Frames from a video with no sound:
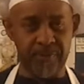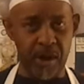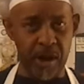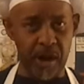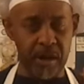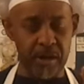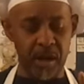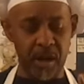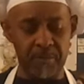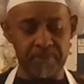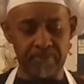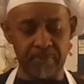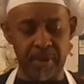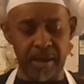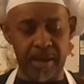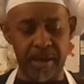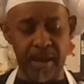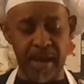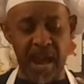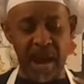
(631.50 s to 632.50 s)
Fire it up.
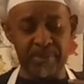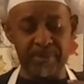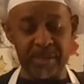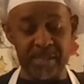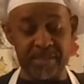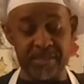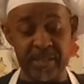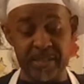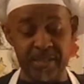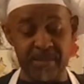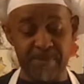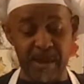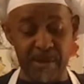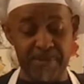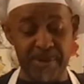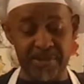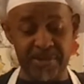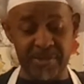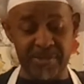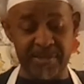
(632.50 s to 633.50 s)
I'm listening to my
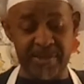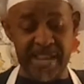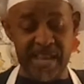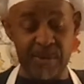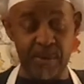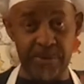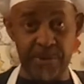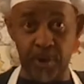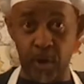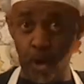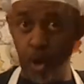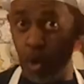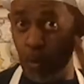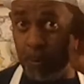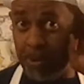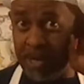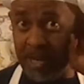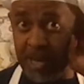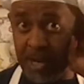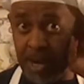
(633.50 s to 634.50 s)
mentor today with
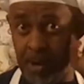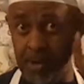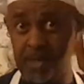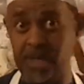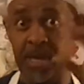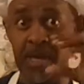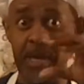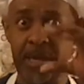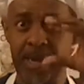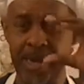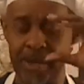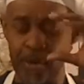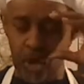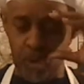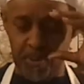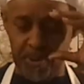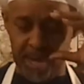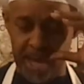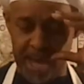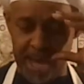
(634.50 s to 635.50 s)
open ears and
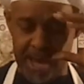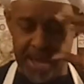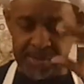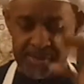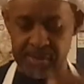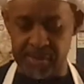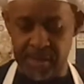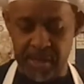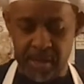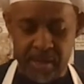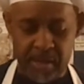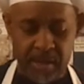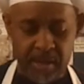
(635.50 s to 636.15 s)
open eyes.